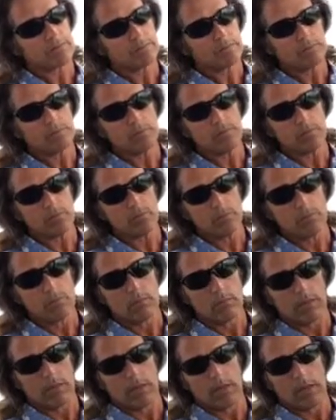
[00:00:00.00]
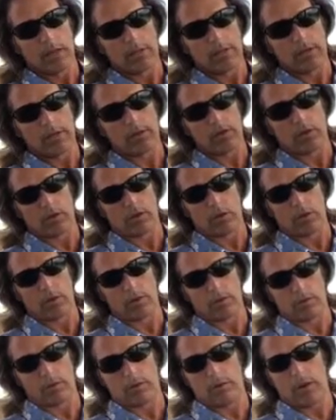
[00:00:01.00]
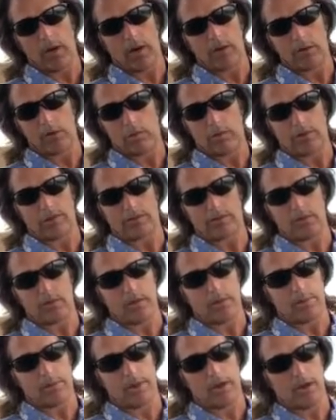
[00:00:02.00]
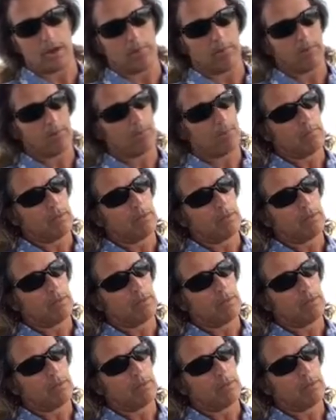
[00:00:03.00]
and then you go to the bottom. The rest is on the bottom.